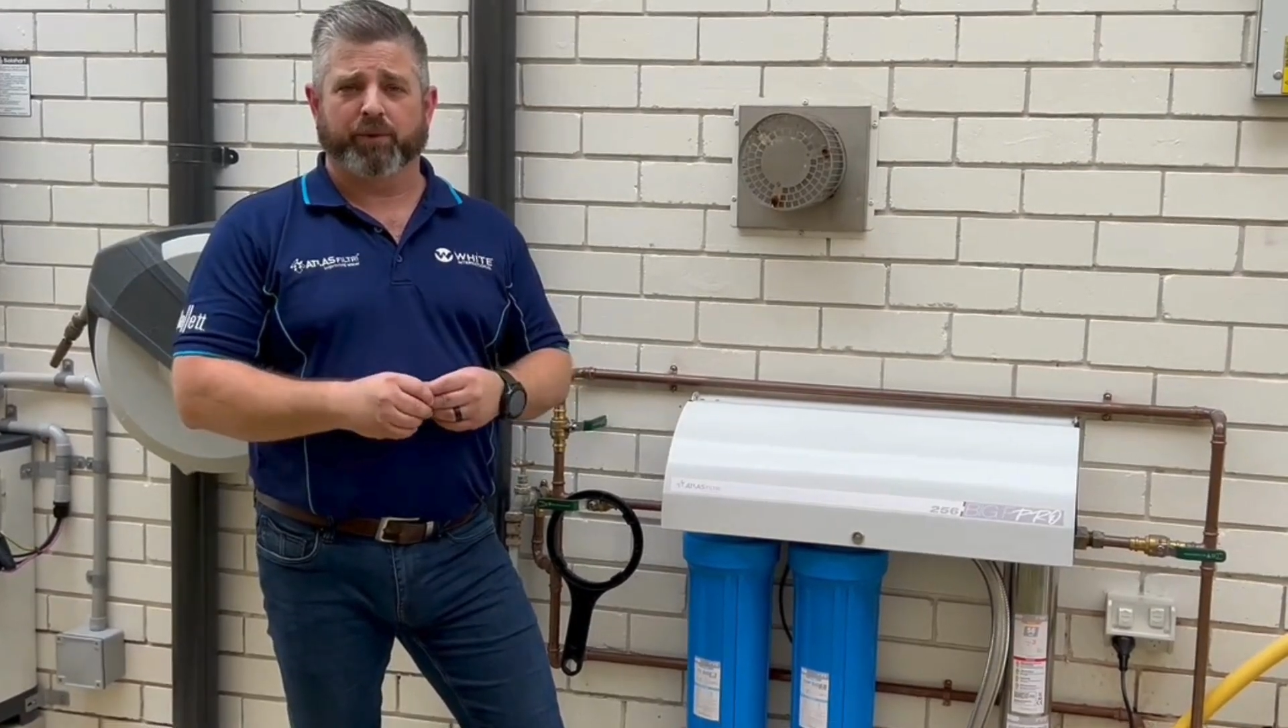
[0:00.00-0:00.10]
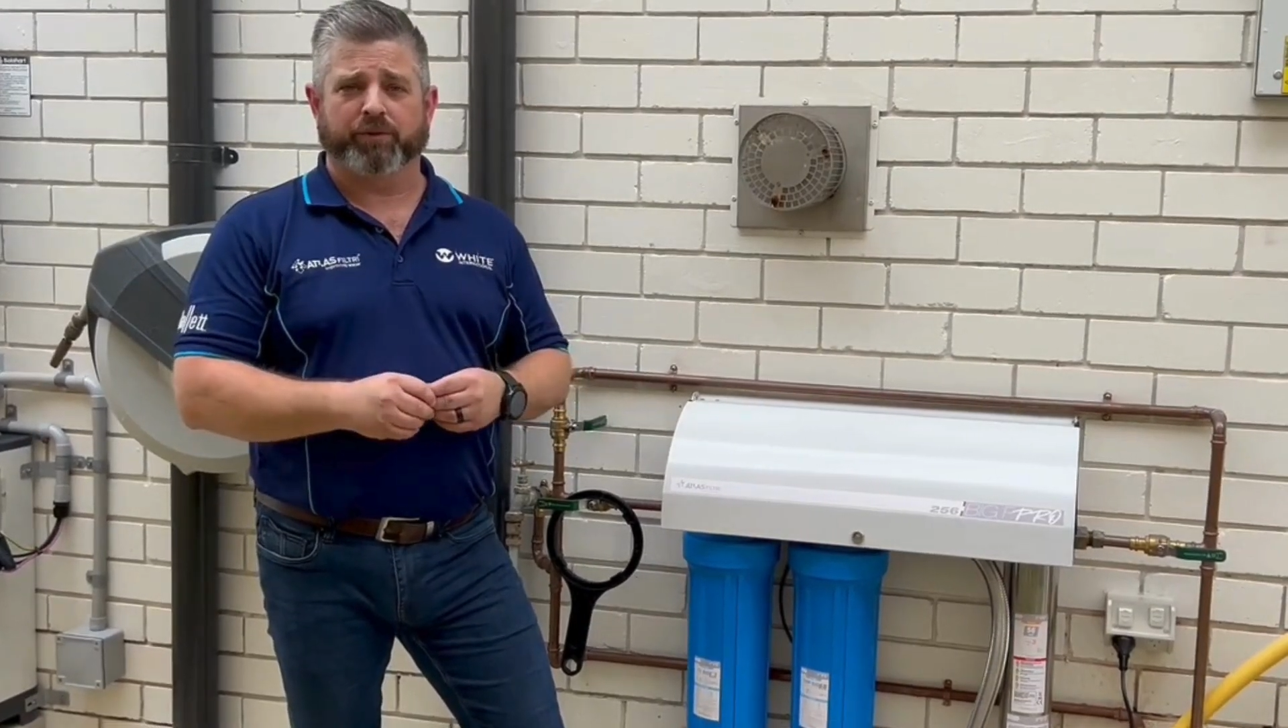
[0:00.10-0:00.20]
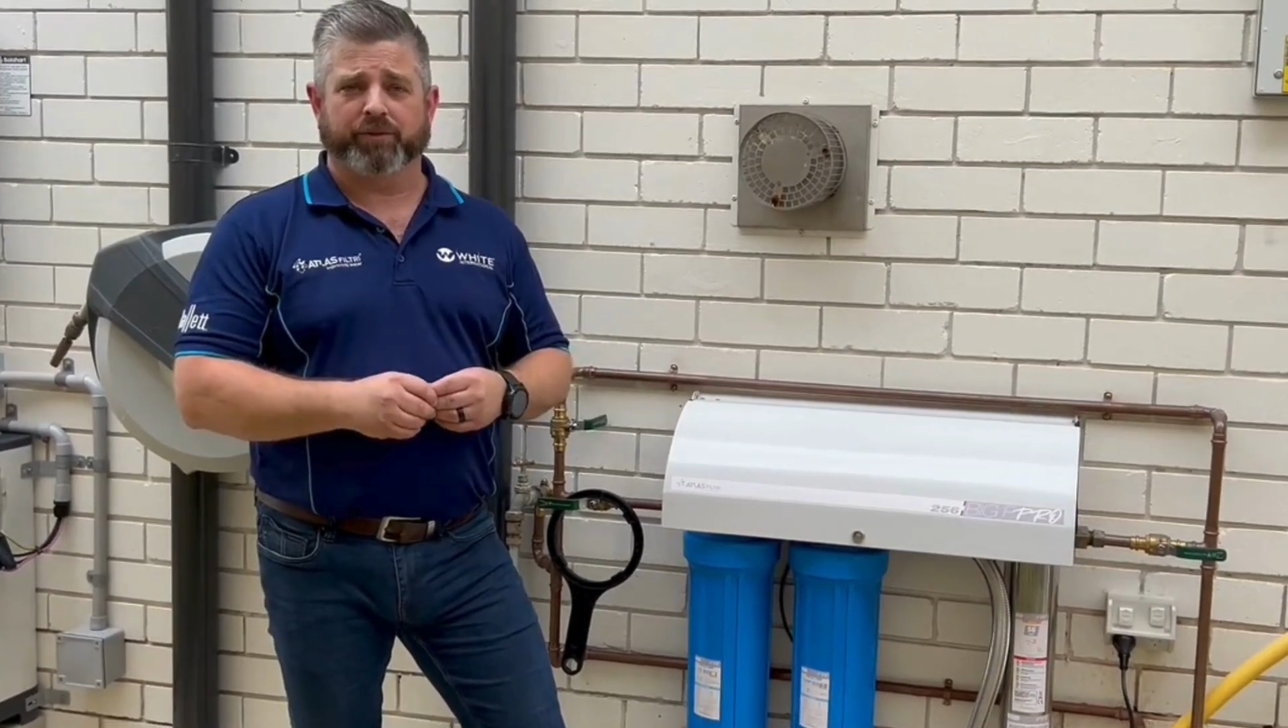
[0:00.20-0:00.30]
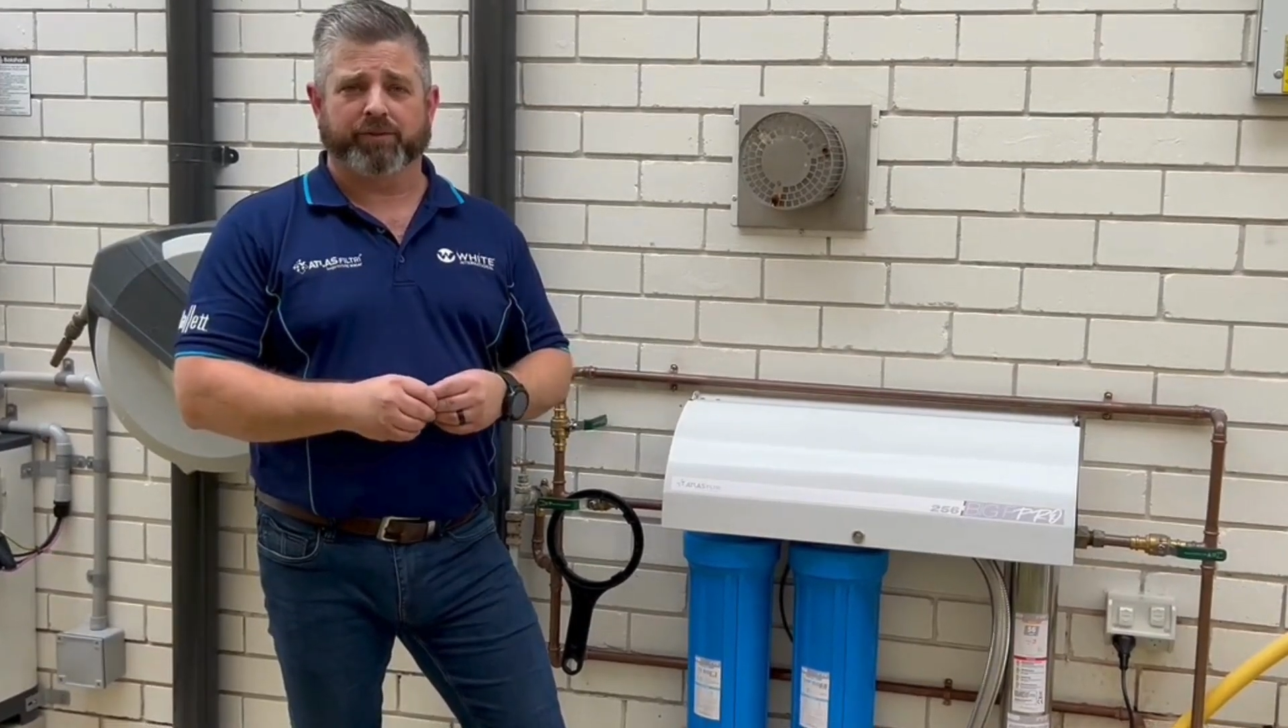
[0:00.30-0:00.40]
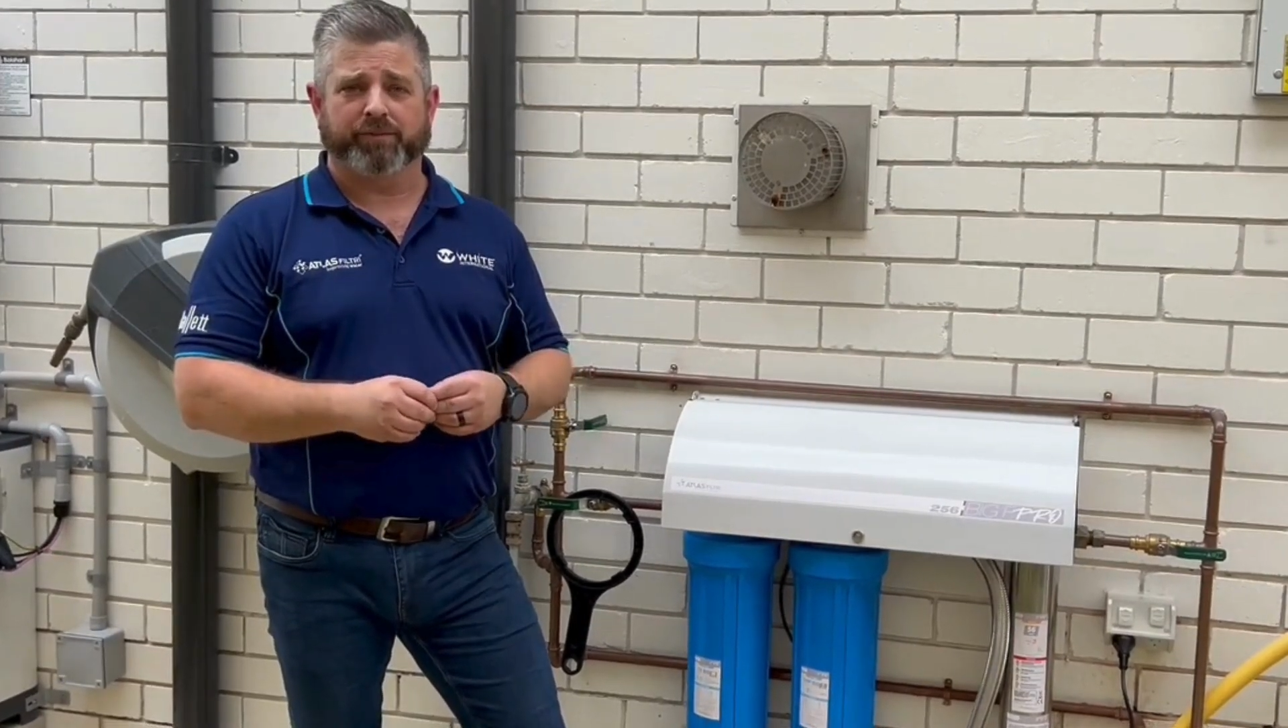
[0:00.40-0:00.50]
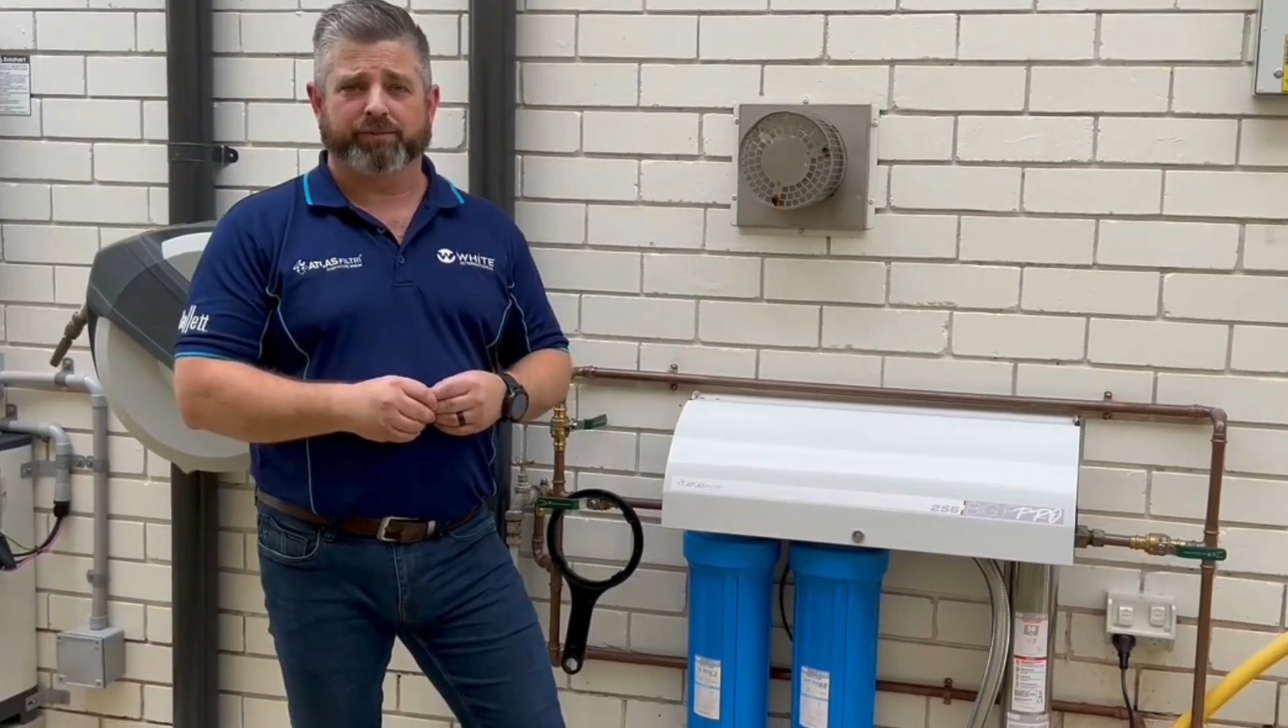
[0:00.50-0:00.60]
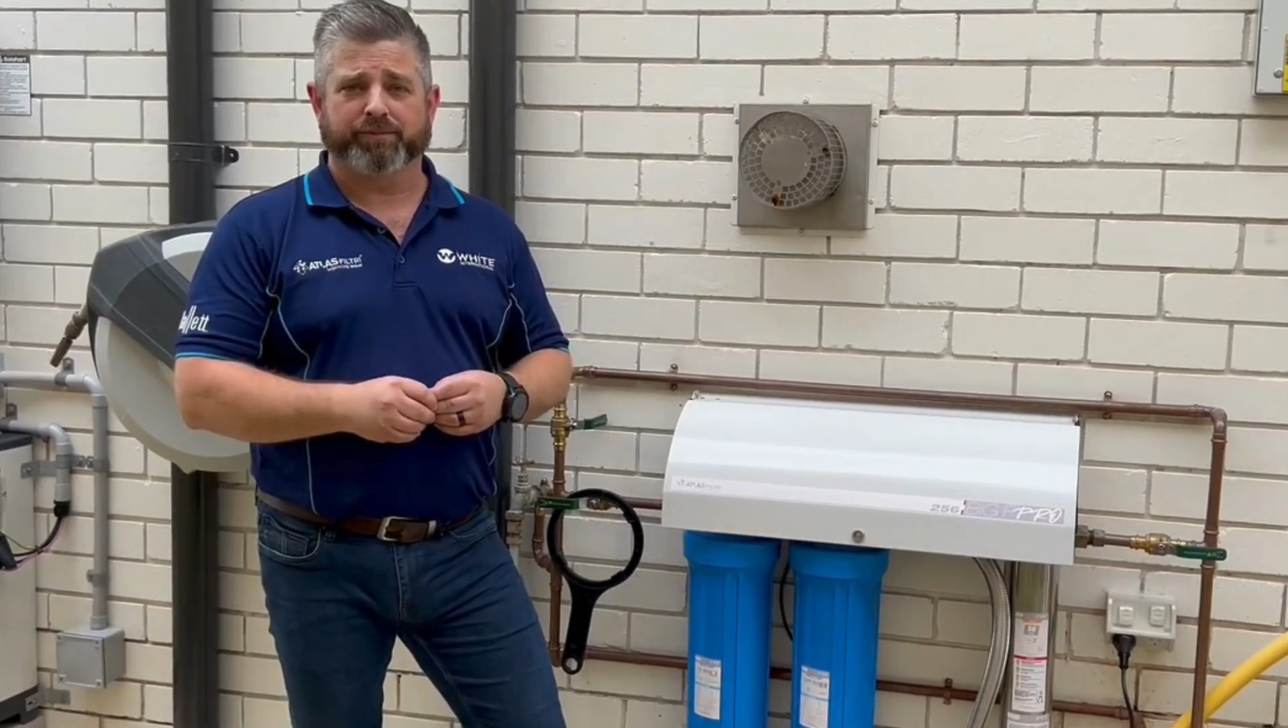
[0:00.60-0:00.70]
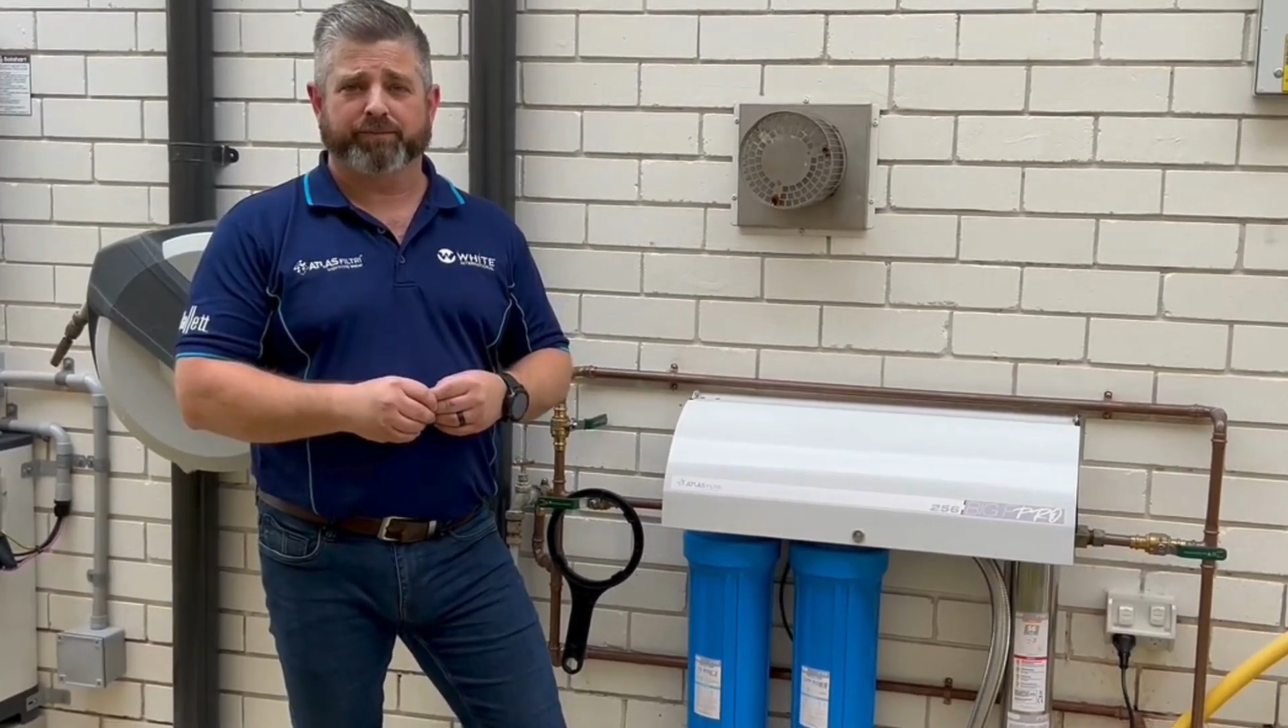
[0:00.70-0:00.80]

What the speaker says: purchase.